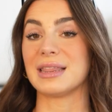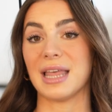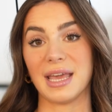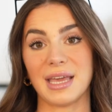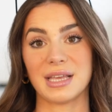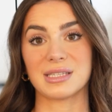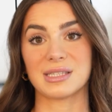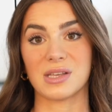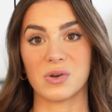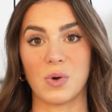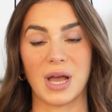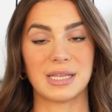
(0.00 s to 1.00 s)
Leggings
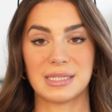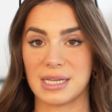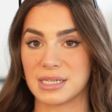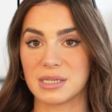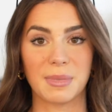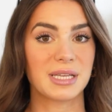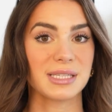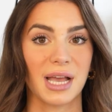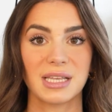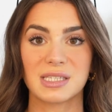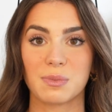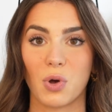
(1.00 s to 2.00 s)
though, I stick to my
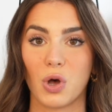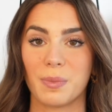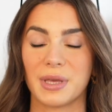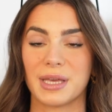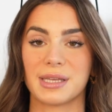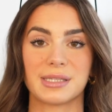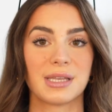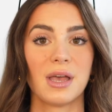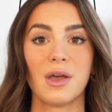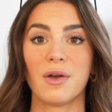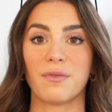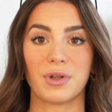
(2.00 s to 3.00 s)
size small because
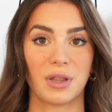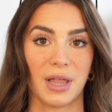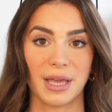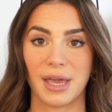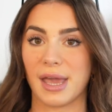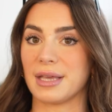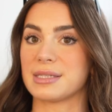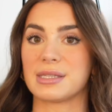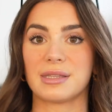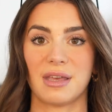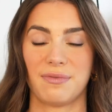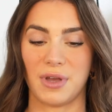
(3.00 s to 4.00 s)
for the leggings,
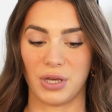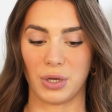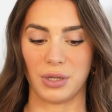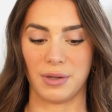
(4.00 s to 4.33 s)
they fit good.